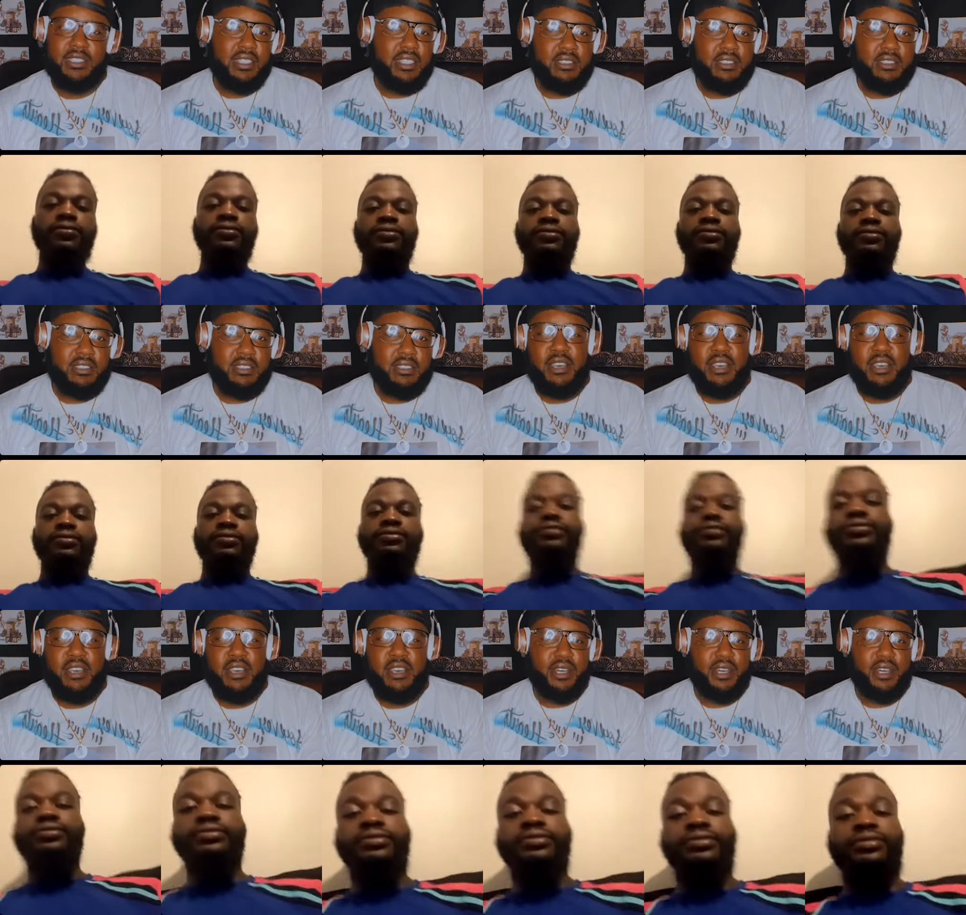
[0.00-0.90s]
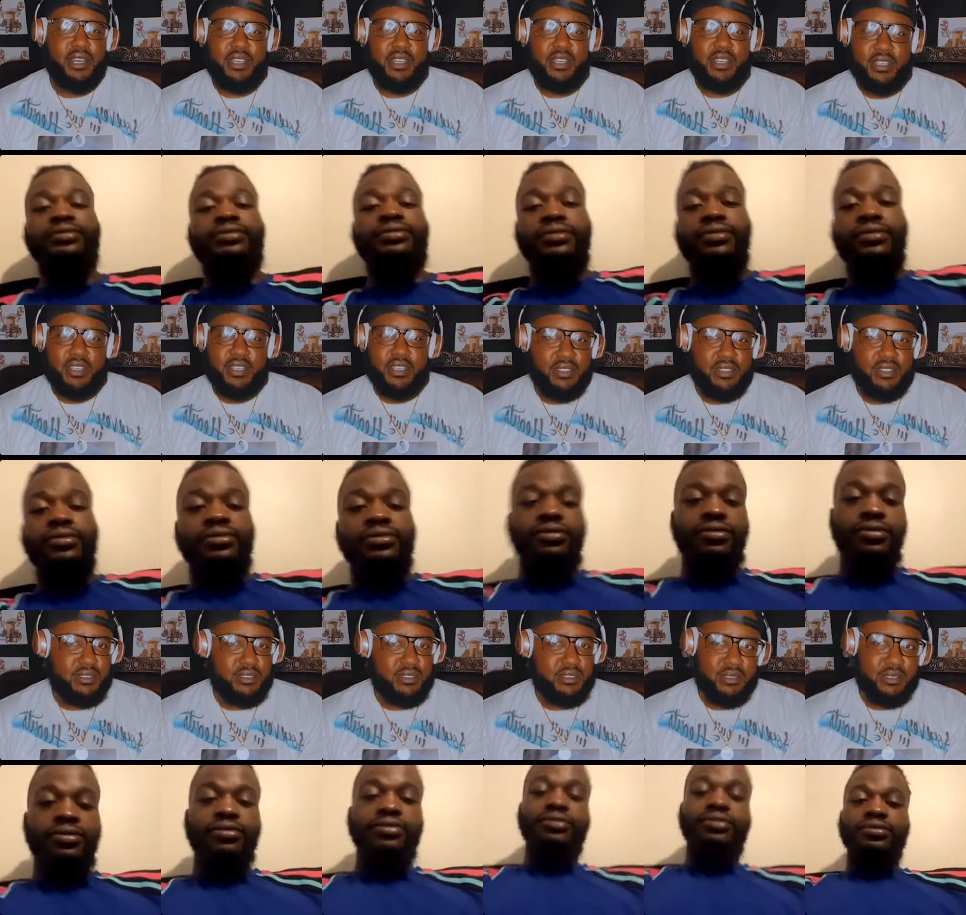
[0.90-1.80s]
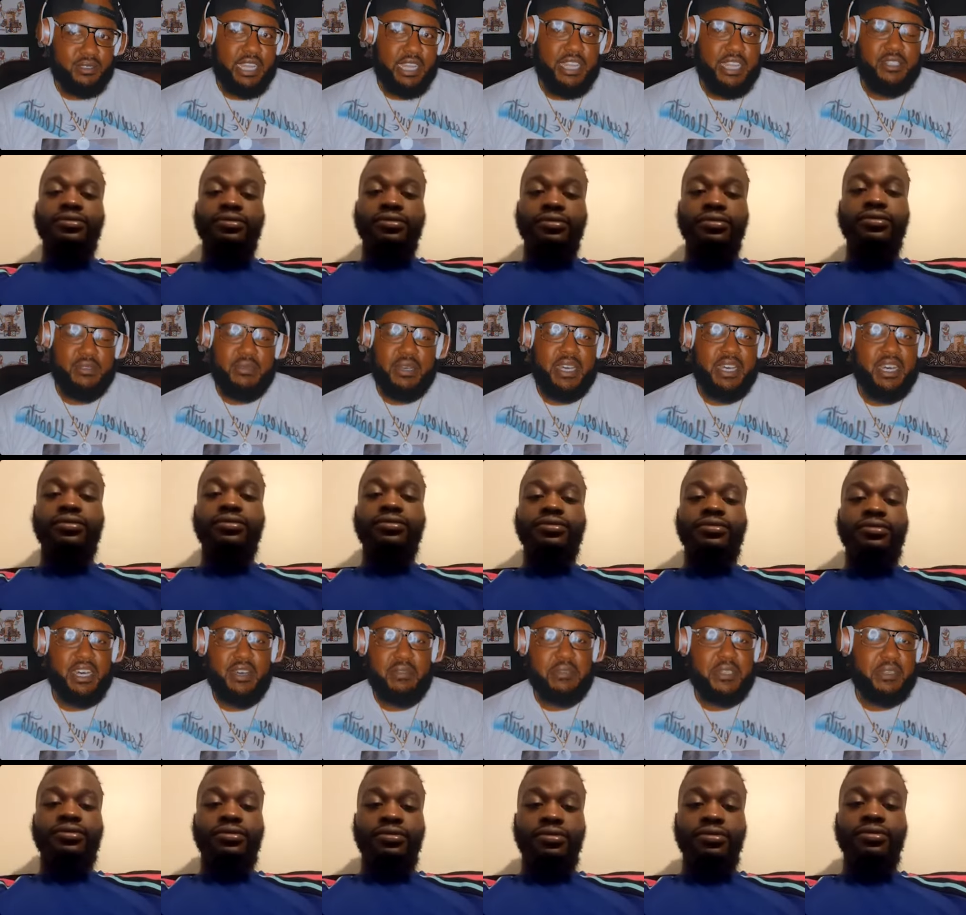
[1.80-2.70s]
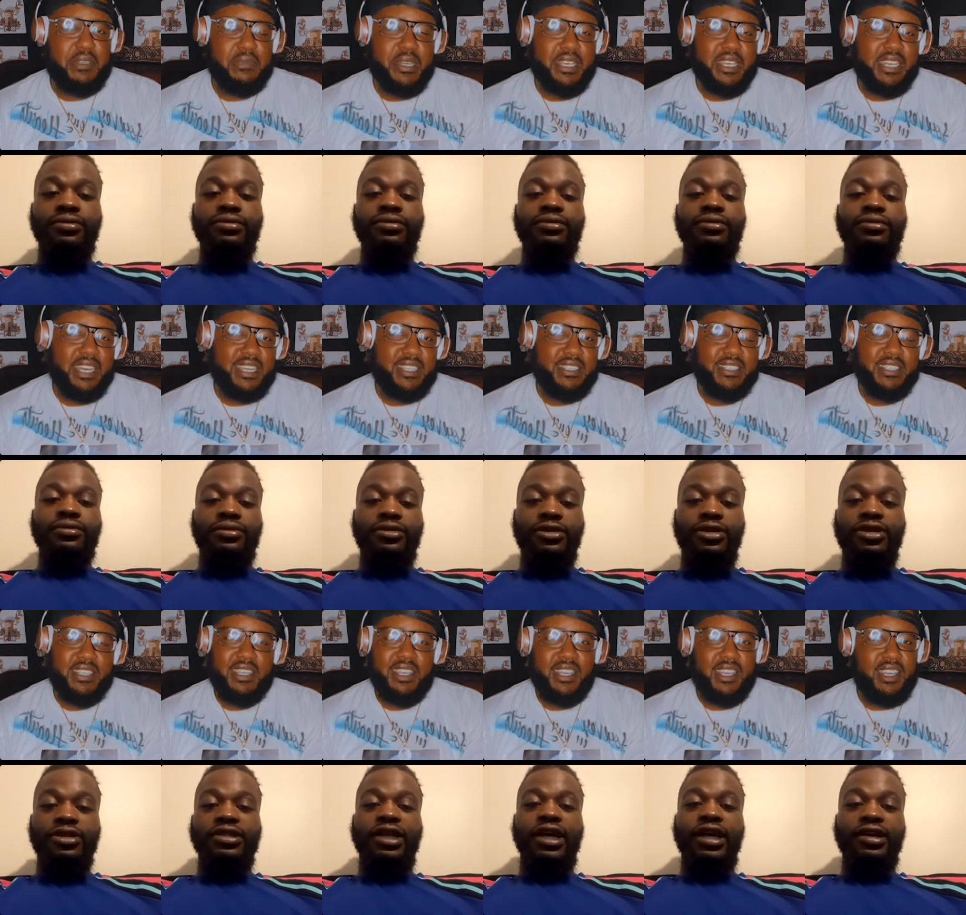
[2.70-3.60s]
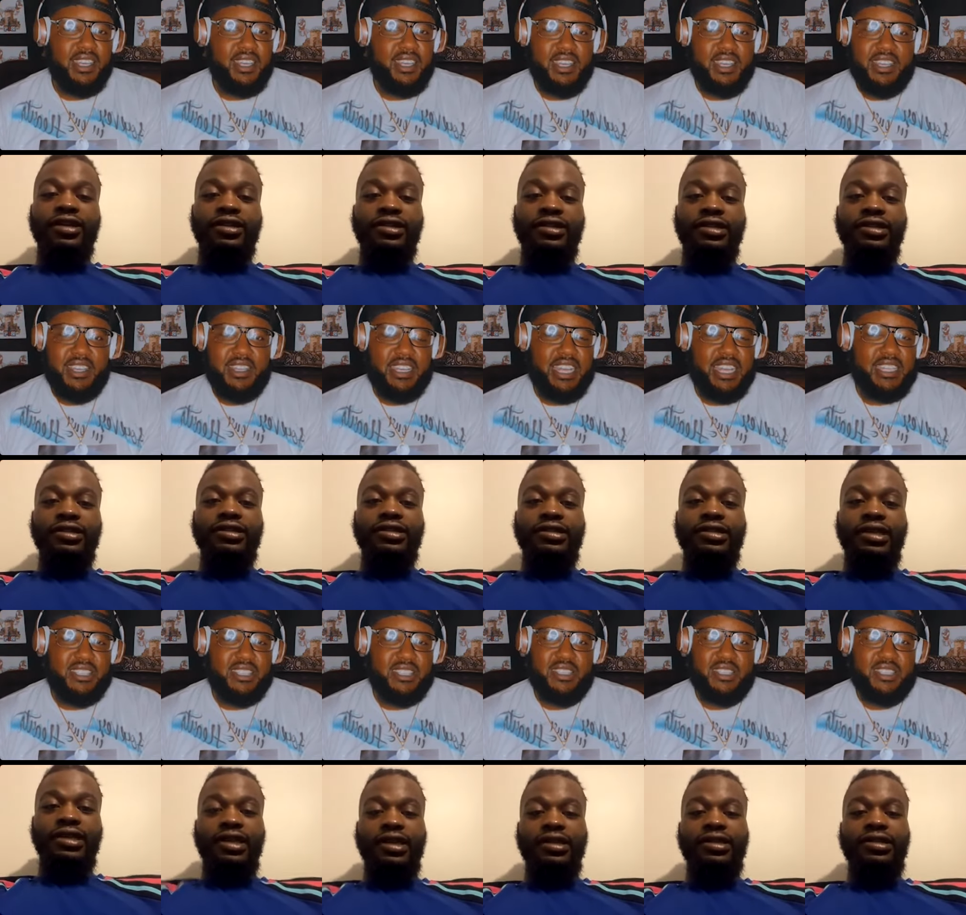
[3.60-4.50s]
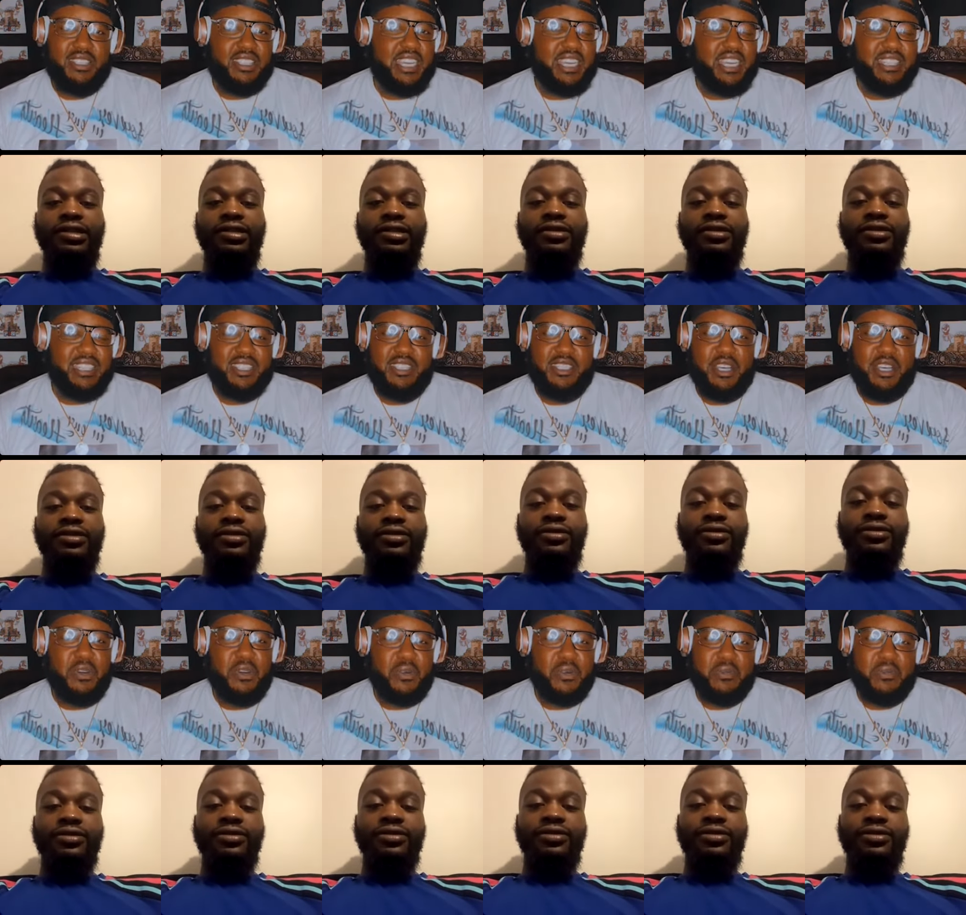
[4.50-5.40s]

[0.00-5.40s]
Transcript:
Speaker 1: Sam mm-hmm. Cooke, mm-hmm. Elijah Muhammad, man. That's exactly, exactly. That's, that's dope.